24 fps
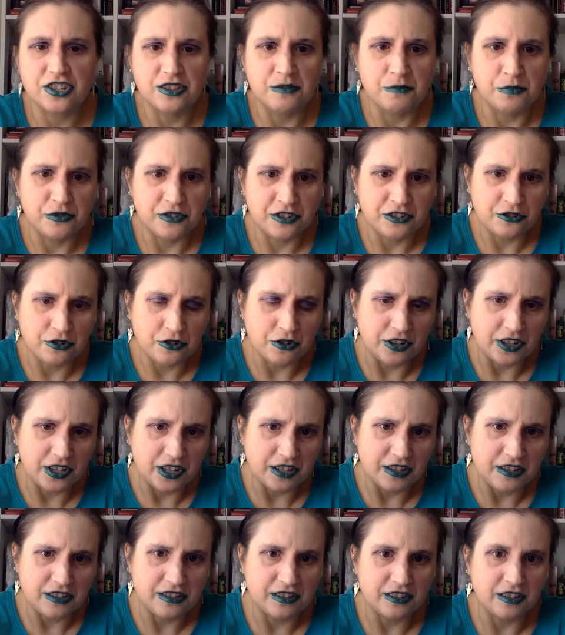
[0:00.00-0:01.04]
And the story
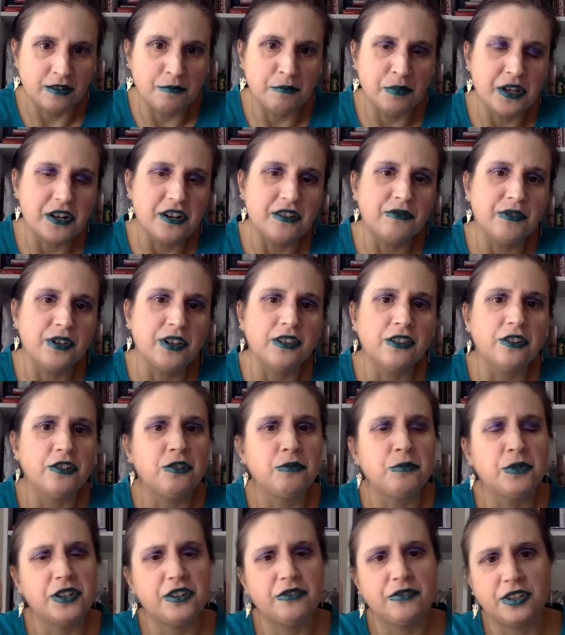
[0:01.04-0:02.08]
is a bit of a
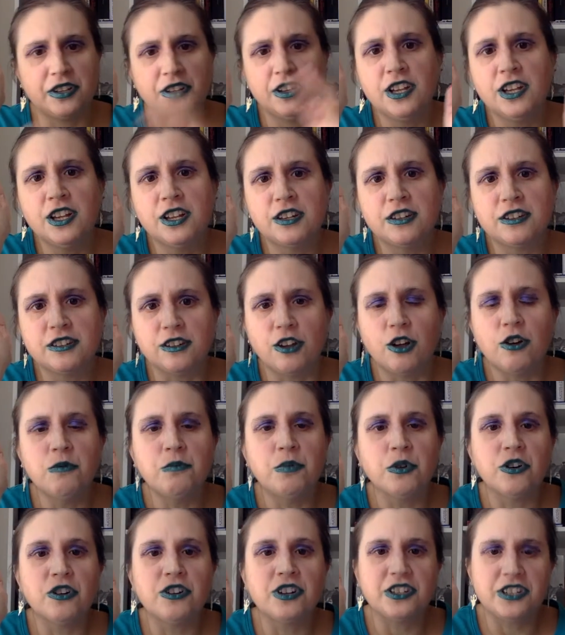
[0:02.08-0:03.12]
little bit of a slow
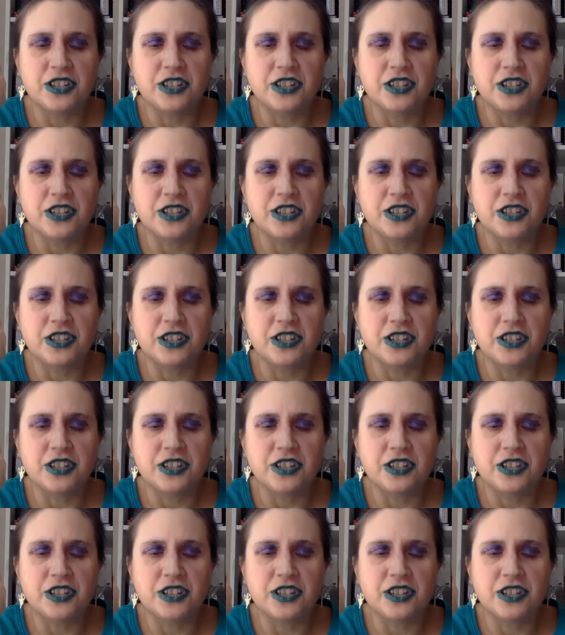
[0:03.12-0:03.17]
burn.